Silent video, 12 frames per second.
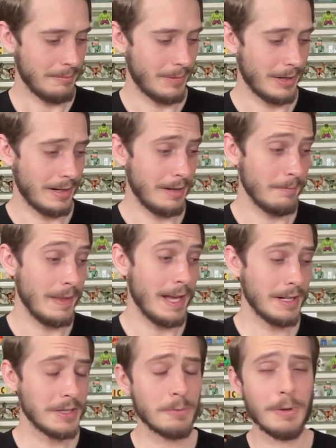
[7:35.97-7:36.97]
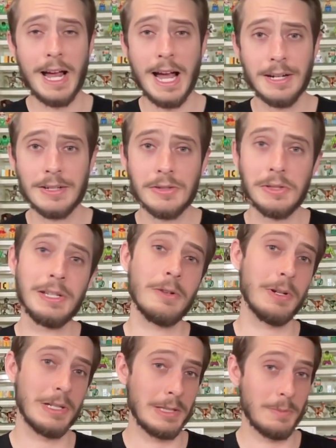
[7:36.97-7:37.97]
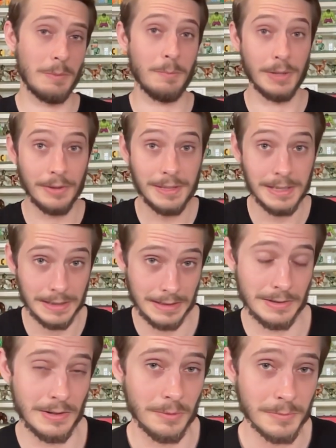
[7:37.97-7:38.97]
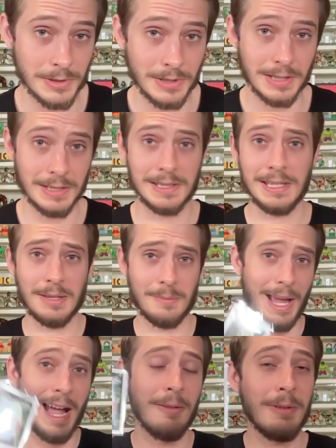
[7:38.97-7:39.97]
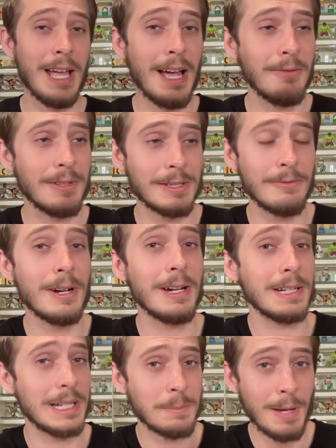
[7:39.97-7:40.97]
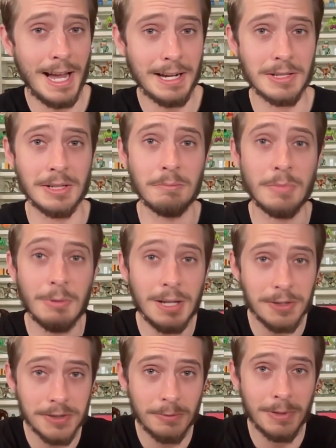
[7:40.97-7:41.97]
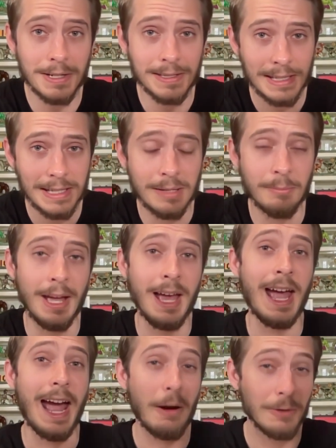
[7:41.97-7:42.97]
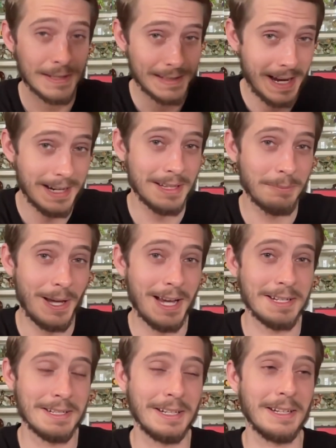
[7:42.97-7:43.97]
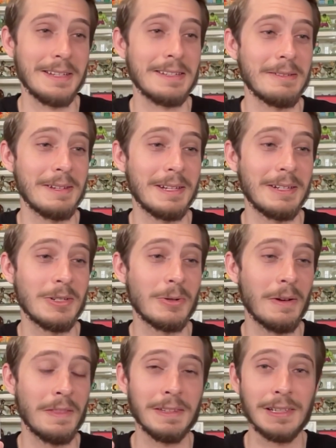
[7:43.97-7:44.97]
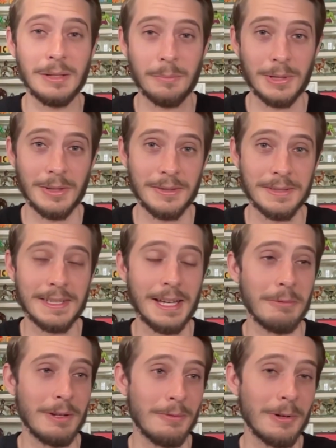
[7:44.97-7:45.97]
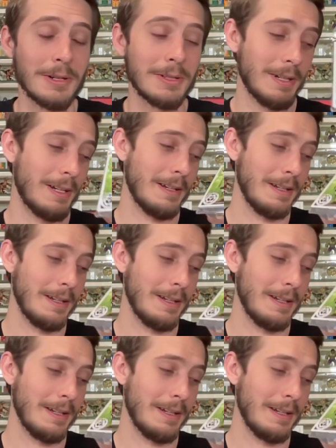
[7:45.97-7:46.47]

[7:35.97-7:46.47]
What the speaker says: But next, we're actually going to be building these gnomes so you can see them. We have this very nice packaging, but we also want to see them outside of the packaging so you can enjoy the little builds that we've worked on.